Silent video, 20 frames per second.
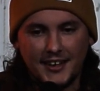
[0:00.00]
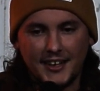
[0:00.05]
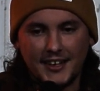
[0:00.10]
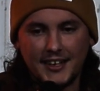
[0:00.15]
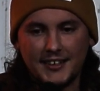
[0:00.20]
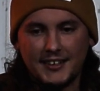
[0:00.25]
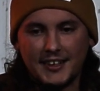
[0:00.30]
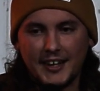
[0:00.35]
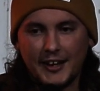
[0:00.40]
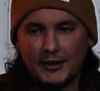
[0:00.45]
And
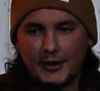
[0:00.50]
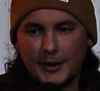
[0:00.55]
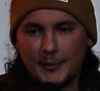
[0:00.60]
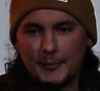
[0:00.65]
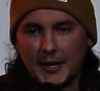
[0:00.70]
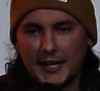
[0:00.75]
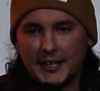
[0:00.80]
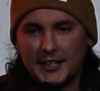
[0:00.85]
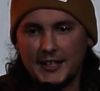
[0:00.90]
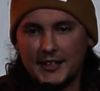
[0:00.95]
I get down
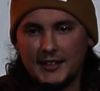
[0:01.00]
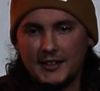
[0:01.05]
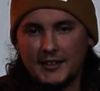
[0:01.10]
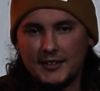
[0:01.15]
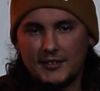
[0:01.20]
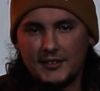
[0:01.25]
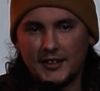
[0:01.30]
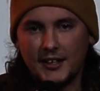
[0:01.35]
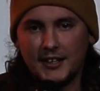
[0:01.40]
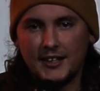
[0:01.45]
on my
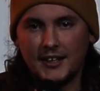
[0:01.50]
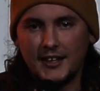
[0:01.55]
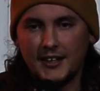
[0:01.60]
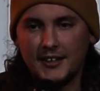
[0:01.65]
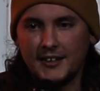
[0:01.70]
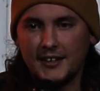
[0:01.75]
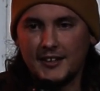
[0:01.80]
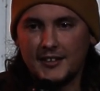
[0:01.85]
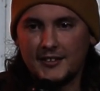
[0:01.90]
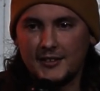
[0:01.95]
knees, and he
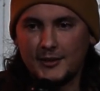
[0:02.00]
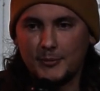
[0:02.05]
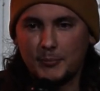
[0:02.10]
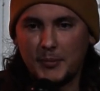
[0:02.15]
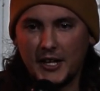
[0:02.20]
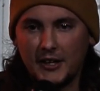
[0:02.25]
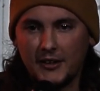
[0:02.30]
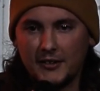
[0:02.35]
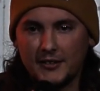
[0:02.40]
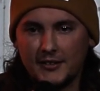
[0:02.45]
undoes his
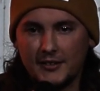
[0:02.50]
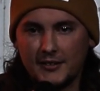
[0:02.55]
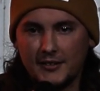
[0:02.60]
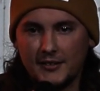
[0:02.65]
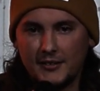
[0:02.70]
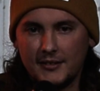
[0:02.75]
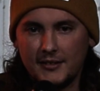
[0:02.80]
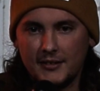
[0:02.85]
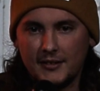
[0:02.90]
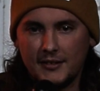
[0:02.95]
belt,
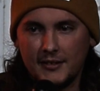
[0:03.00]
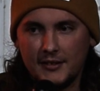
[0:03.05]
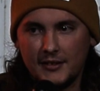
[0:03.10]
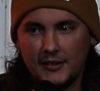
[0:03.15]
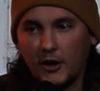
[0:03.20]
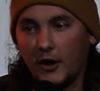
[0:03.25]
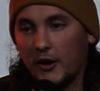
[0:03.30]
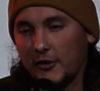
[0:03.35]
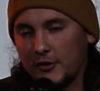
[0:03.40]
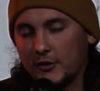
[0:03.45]

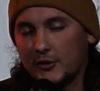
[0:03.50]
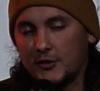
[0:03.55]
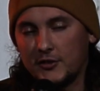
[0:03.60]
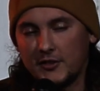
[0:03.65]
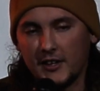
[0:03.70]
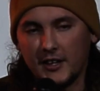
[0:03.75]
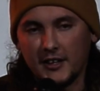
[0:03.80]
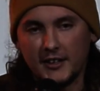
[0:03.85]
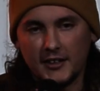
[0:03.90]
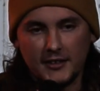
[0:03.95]
also
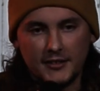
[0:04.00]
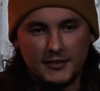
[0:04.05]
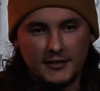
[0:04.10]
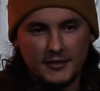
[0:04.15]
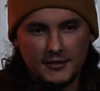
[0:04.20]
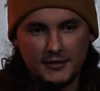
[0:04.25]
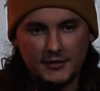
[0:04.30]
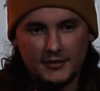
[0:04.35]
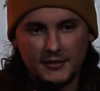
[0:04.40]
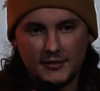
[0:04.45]
studded.
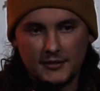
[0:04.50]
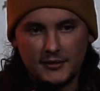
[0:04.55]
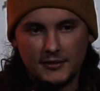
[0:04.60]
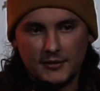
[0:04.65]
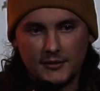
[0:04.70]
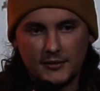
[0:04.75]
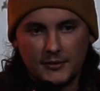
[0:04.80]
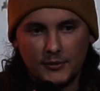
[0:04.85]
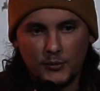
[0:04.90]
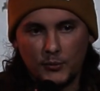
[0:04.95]

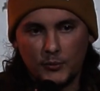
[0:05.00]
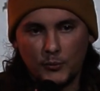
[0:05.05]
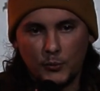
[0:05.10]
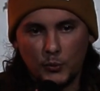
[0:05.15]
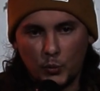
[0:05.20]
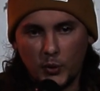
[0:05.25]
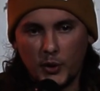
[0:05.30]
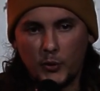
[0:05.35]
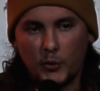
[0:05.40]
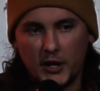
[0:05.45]

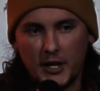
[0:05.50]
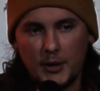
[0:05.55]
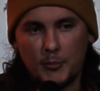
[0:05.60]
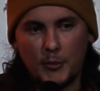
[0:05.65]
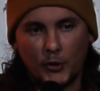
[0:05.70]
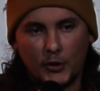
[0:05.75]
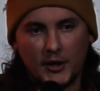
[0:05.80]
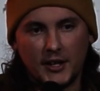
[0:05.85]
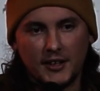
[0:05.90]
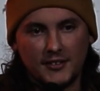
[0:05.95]
We were
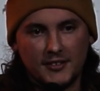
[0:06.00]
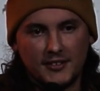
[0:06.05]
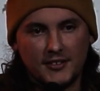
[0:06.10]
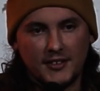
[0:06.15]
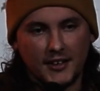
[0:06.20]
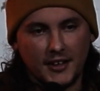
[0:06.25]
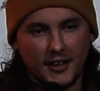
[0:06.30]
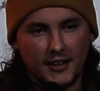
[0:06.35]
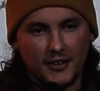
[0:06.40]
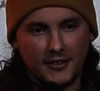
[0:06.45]
emo
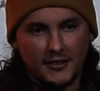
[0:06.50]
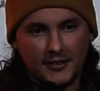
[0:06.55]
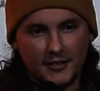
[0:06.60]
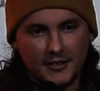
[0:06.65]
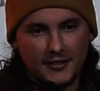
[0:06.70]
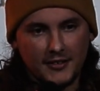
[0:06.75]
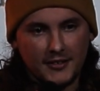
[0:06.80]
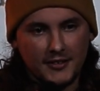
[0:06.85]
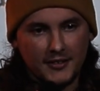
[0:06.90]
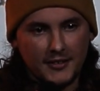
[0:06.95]
kids
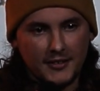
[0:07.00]
together.